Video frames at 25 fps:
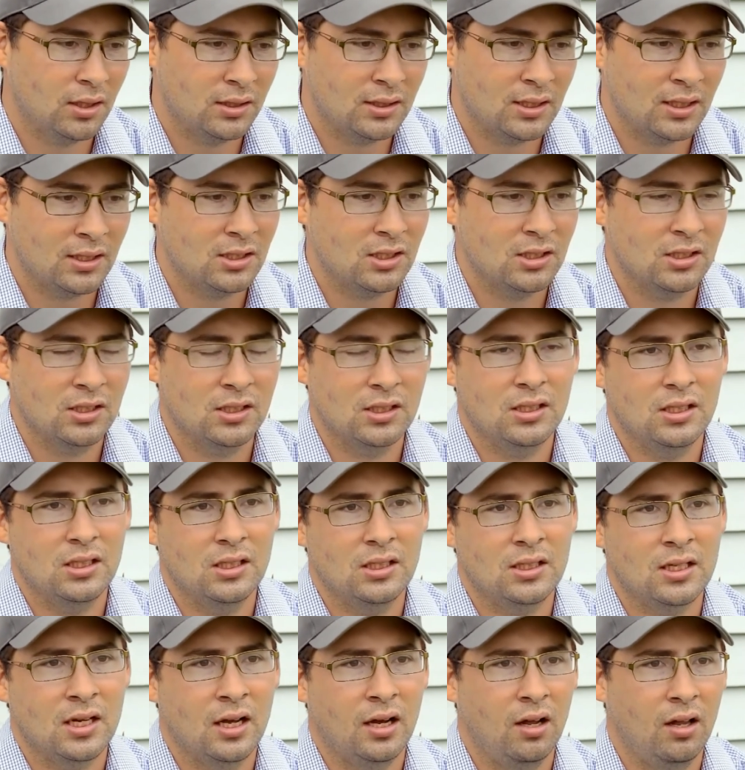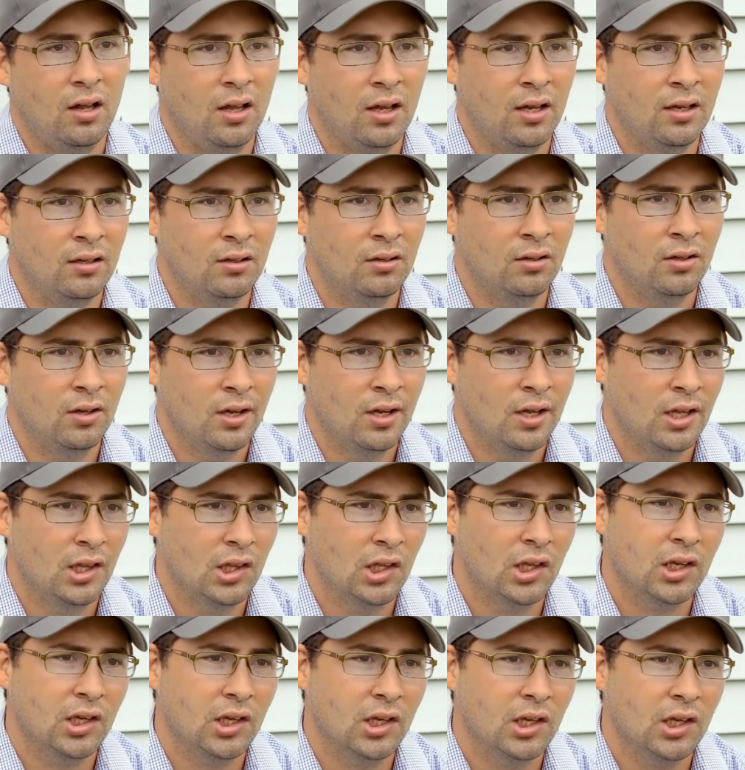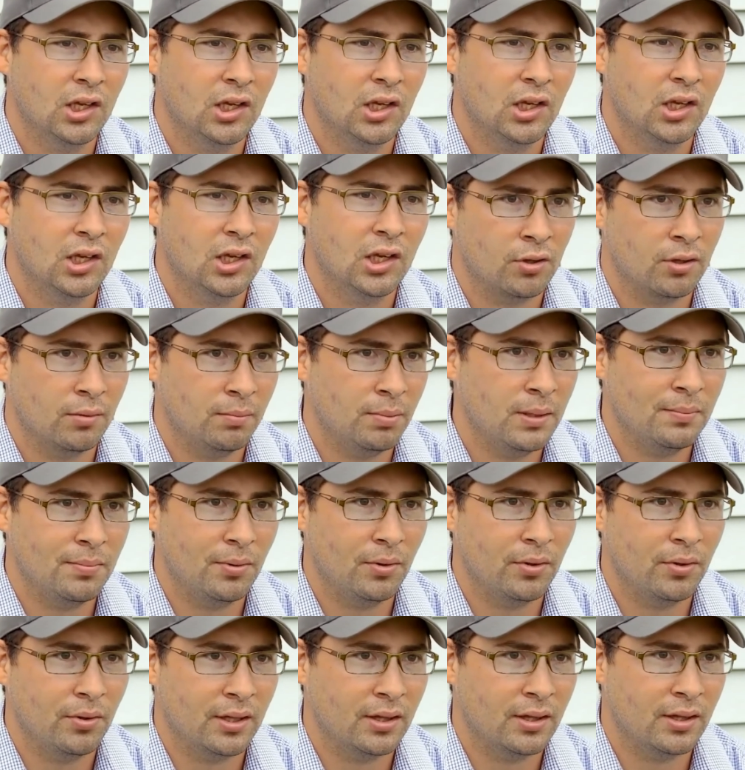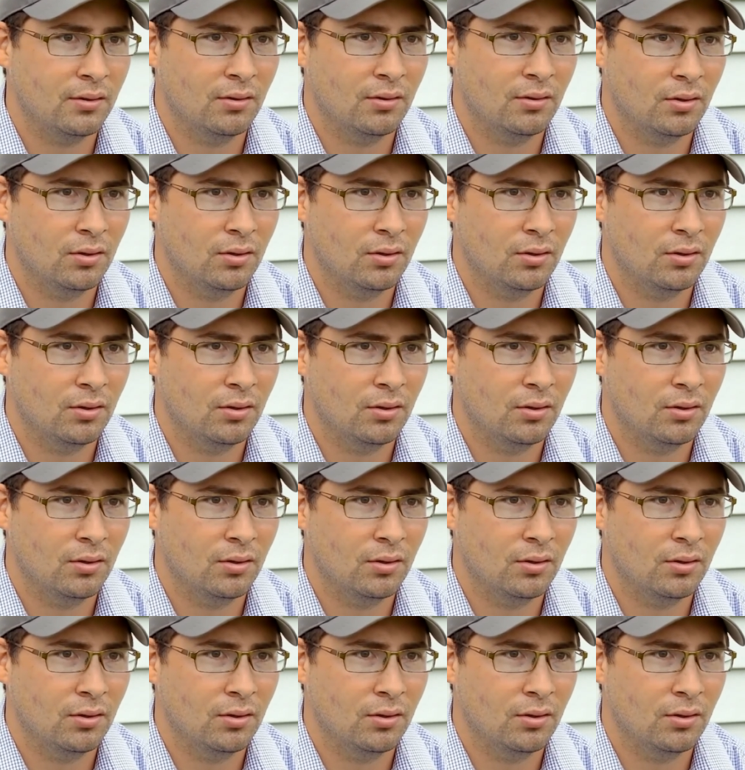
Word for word: attention to detail and looking out for the people that